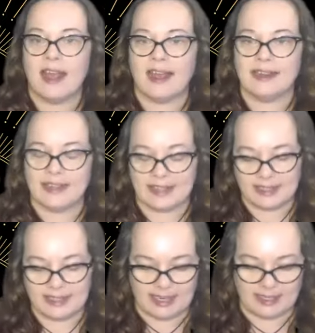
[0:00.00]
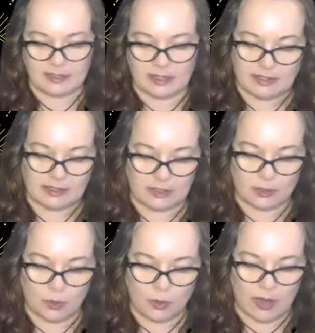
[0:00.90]
and it contains the
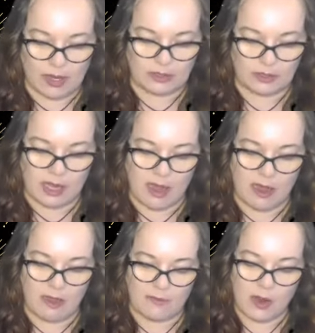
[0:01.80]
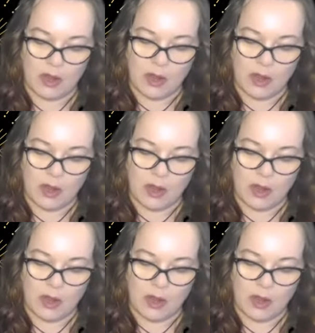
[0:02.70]
essential oils of